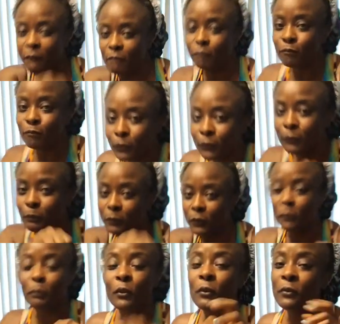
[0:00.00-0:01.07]
boom, boom,
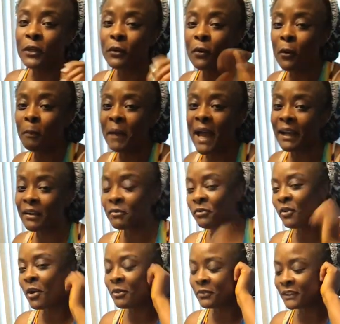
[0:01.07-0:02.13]
boom, boom. We go back and
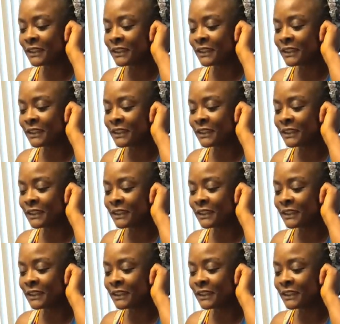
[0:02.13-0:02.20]
forth.